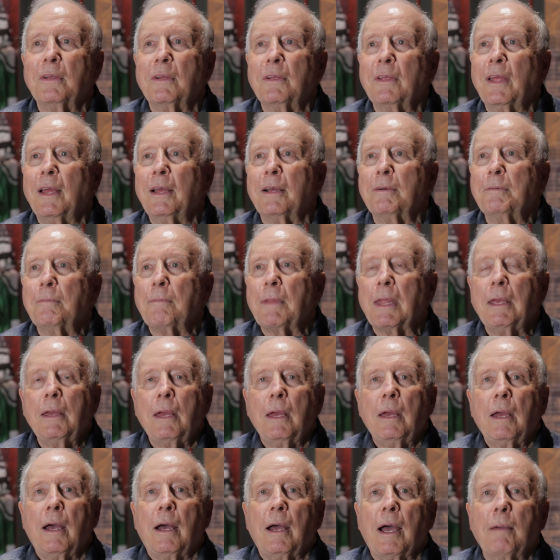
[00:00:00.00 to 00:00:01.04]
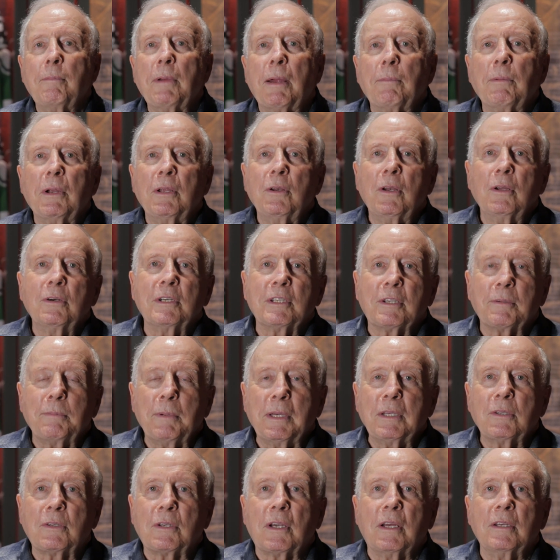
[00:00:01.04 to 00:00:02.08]
Yeah. I remember in
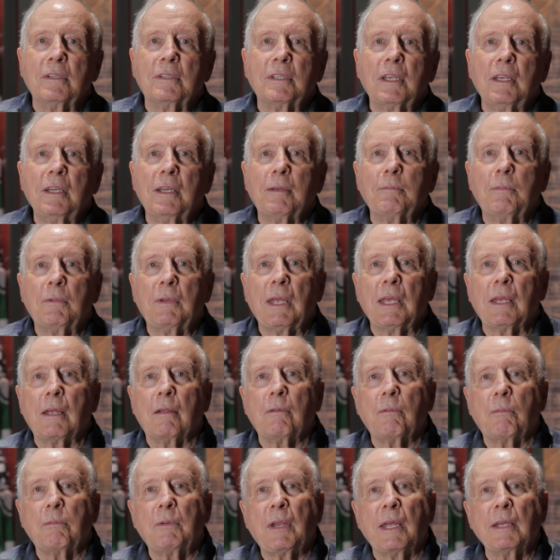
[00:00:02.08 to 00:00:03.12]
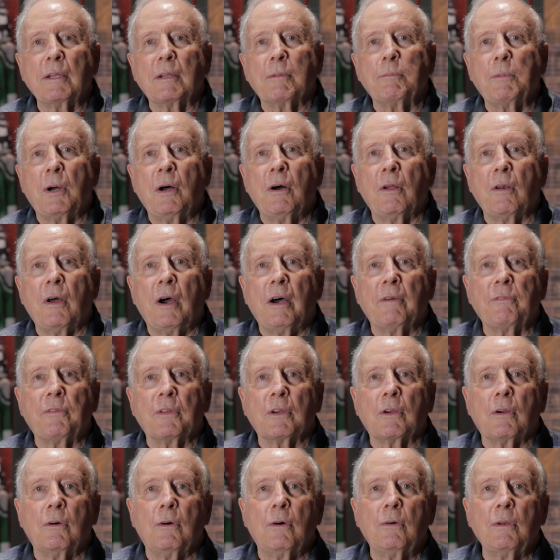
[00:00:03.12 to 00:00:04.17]
Westminster, I seen him take the ball off the
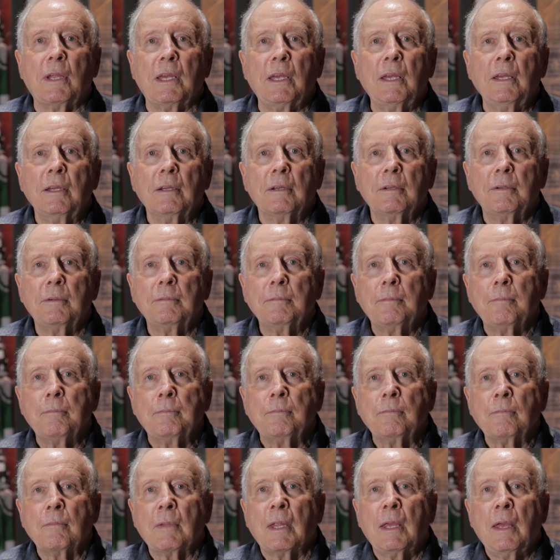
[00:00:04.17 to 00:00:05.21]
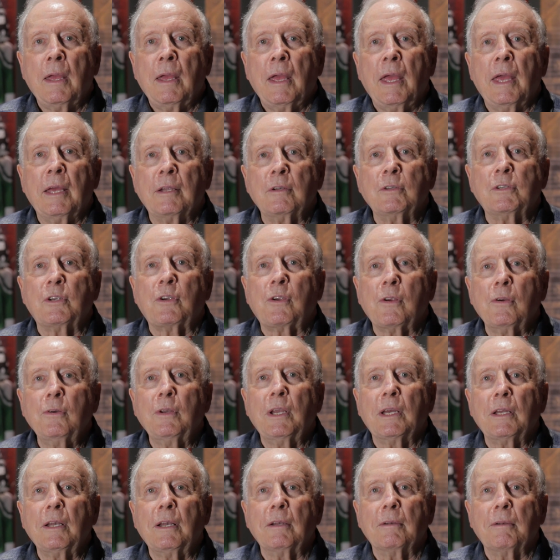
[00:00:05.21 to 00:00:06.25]
goalie and shoot
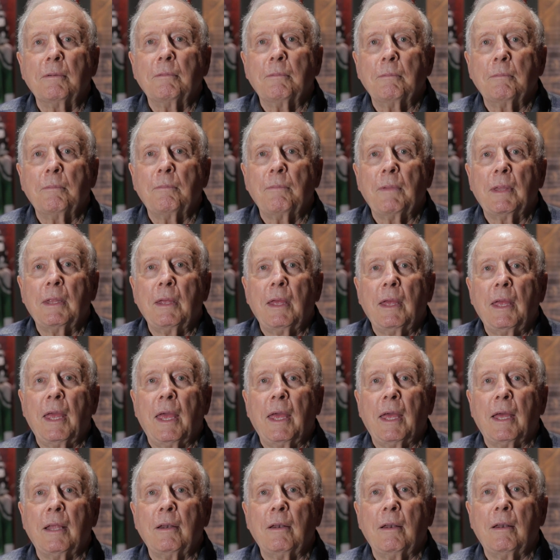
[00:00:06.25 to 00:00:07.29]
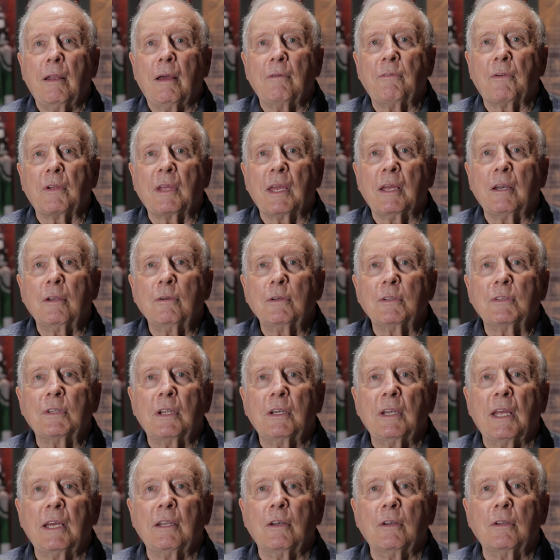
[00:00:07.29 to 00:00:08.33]
it, and I forget who was in
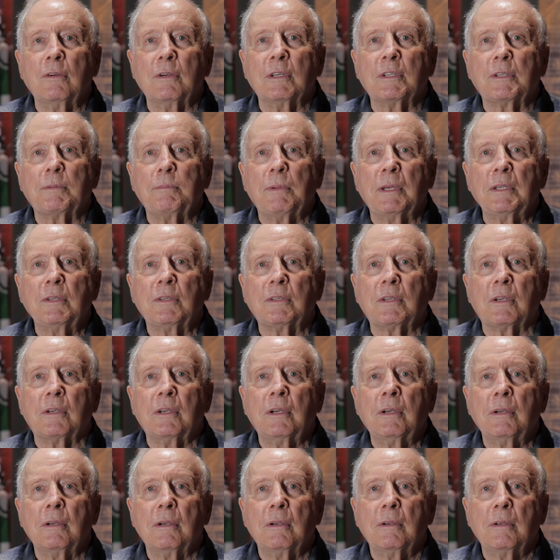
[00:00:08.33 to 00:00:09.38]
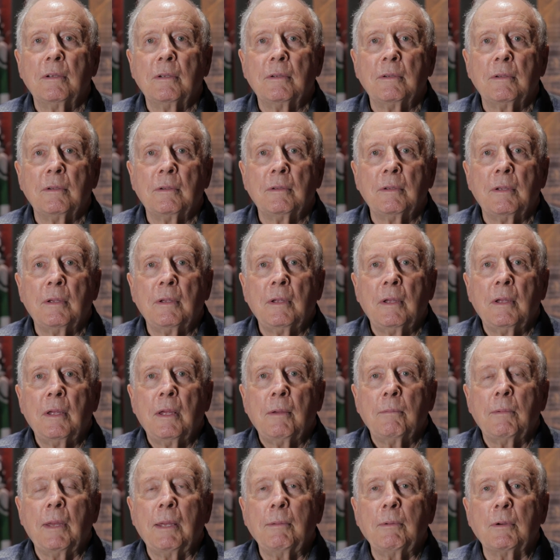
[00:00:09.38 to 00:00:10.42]
net in Westminster.
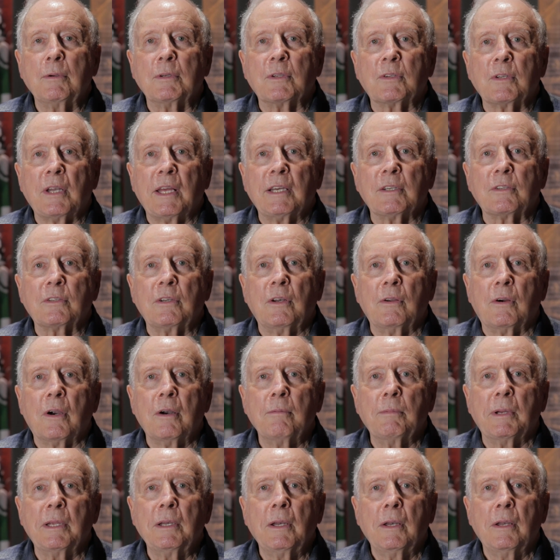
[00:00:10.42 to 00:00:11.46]
Maybe it was Les Norman.